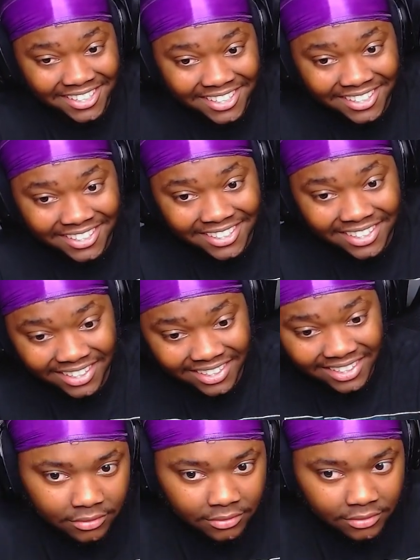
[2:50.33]

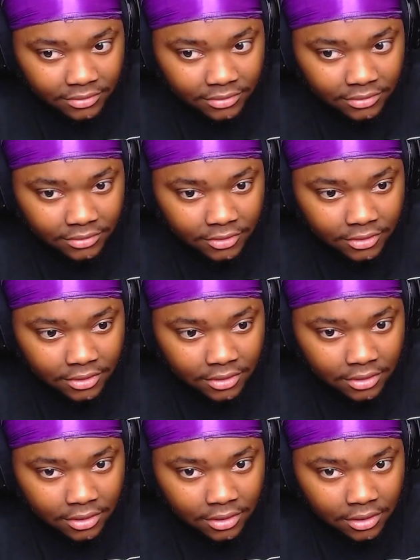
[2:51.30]
No one is speaking in this clip.